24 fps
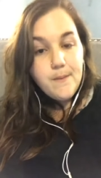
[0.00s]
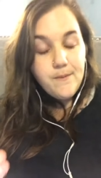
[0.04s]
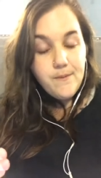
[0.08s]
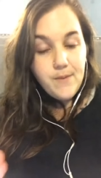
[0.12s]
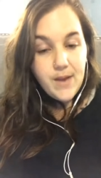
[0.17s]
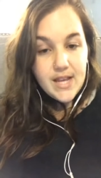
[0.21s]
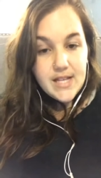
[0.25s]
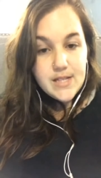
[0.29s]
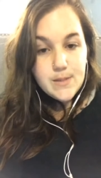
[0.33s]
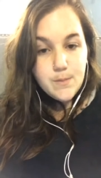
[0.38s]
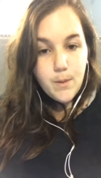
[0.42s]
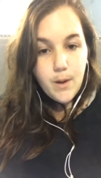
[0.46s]

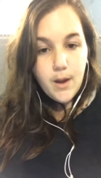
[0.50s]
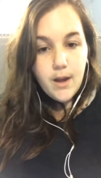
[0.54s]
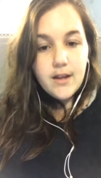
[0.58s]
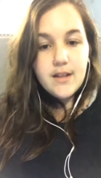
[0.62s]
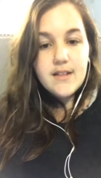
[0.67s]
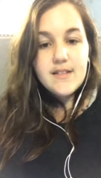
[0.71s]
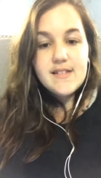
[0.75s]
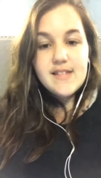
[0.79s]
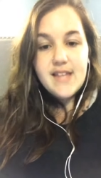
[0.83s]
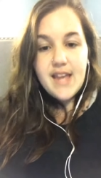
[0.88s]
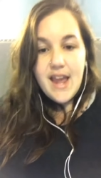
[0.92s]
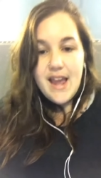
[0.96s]

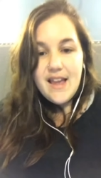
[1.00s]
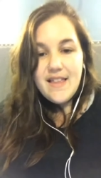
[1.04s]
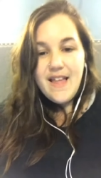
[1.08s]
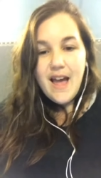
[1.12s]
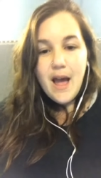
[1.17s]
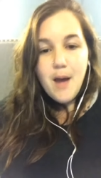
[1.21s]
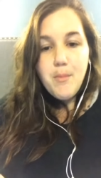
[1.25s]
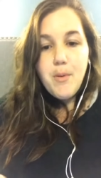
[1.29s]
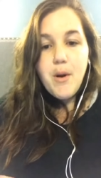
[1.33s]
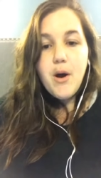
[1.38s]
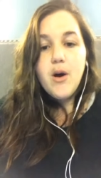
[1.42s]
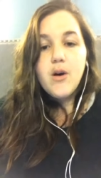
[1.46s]
Facebook seeing
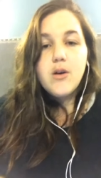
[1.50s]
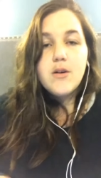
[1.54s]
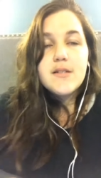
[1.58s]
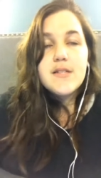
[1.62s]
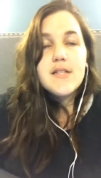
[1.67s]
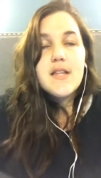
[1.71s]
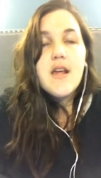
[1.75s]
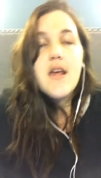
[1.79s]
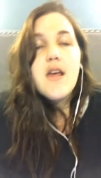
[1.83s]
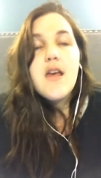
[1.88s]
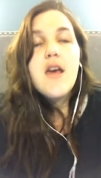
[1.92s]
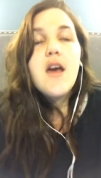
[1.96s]
that
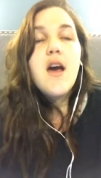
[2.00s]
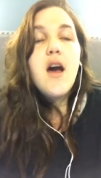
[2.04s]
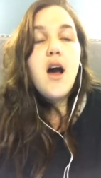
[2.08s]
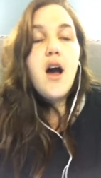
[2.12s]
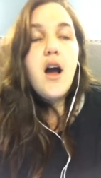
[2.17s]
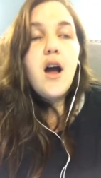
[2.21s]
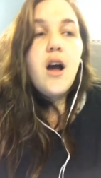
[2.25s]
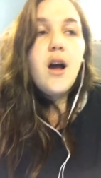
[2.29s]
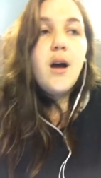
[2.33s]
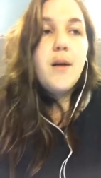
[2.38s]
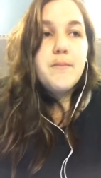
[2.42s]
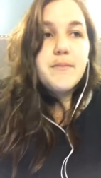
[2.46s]
post.
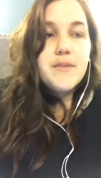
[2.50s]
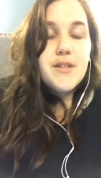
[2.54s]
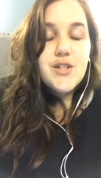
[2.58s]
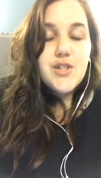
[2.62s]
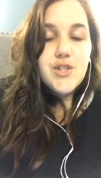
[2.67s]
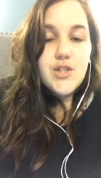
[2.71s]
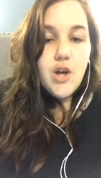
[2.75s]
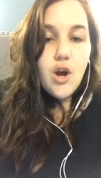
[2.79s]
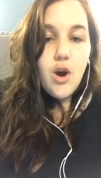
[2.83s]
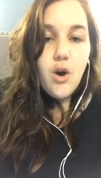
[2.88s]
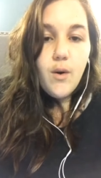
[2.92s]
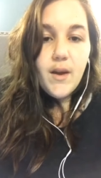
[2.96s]

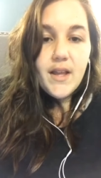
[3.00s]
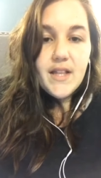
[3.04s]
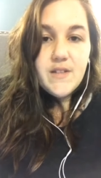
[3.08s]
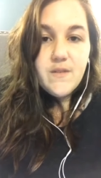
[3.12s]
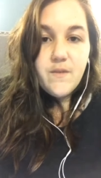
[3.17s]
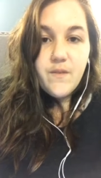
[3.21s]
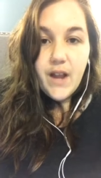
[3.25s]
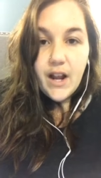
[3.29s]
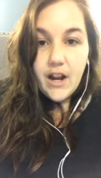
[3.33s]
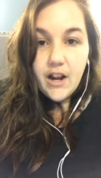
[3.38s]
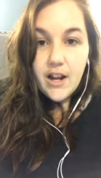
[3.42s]
So it's very